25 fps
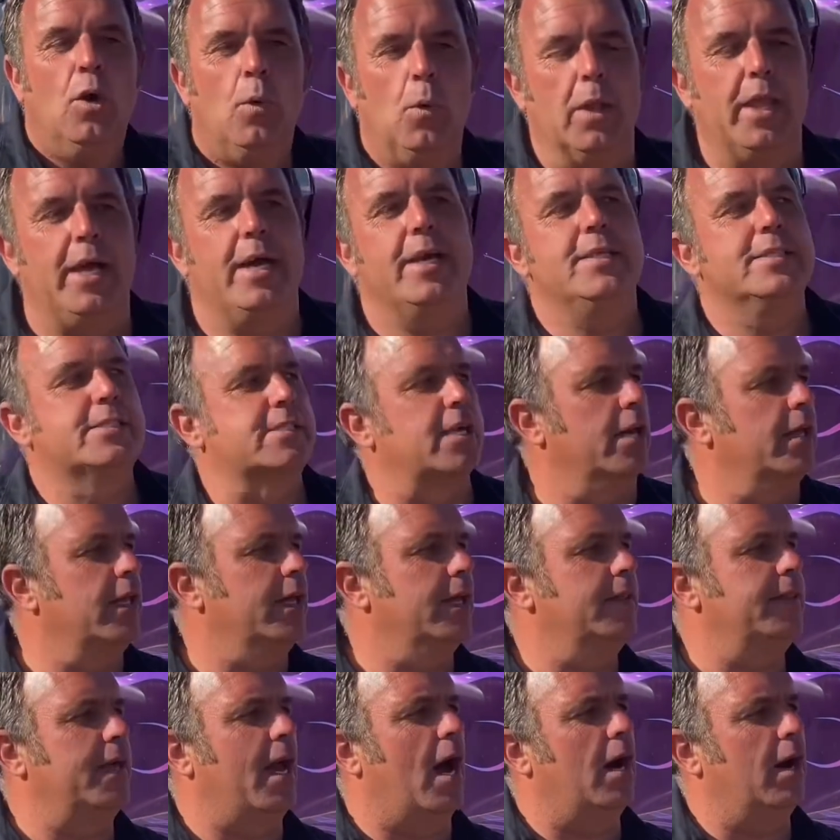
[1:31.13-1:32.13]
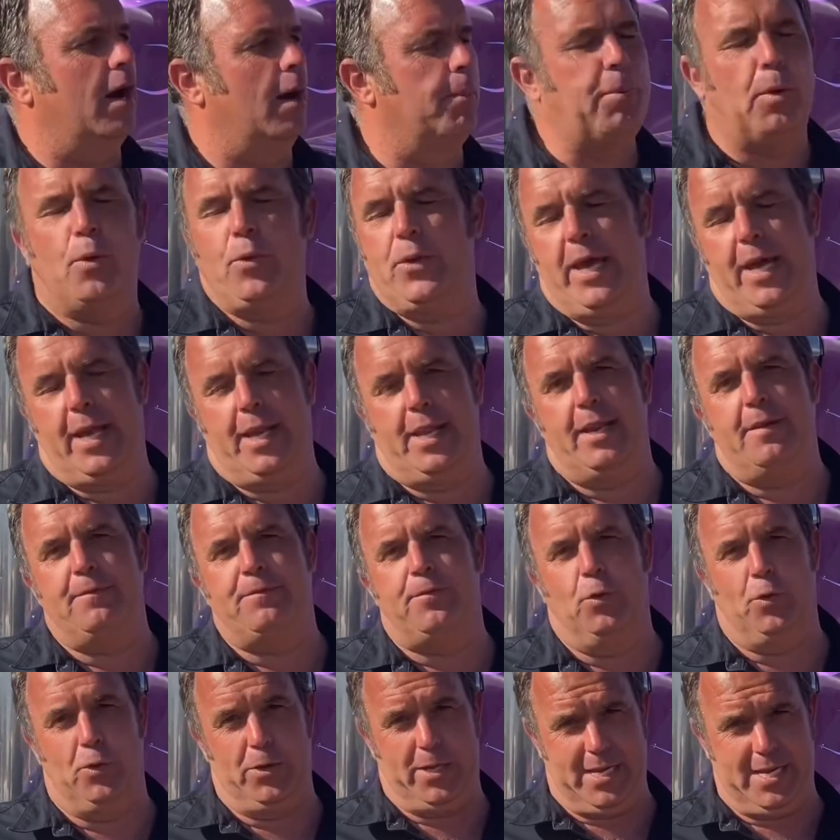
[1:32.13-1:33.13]
Well, I pulled out an
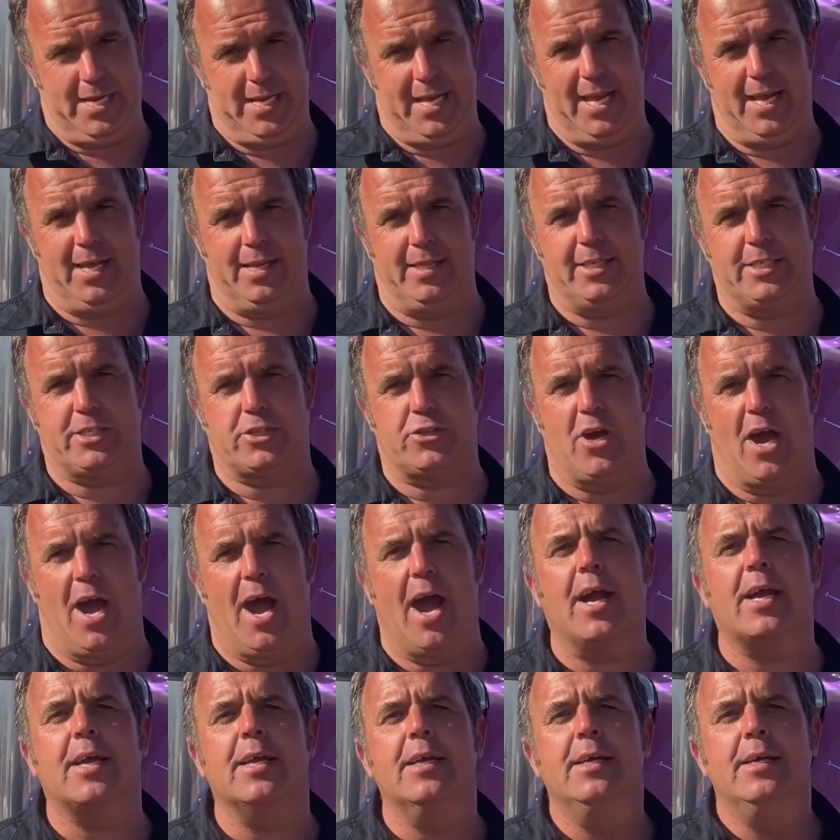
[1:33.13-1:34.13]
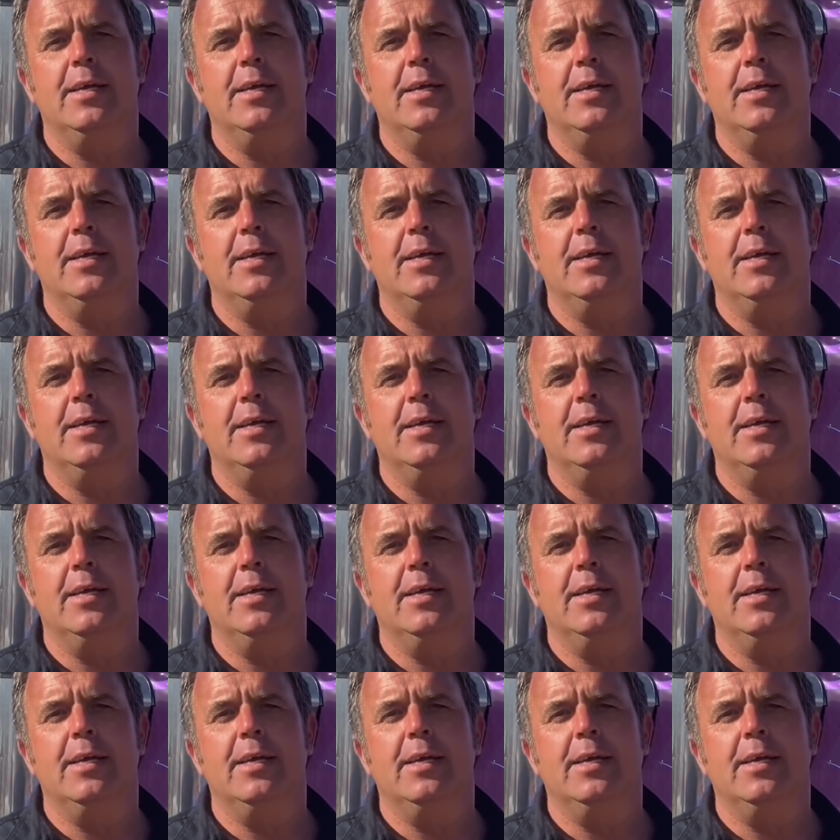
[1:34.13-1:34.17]
N14 out of this truck,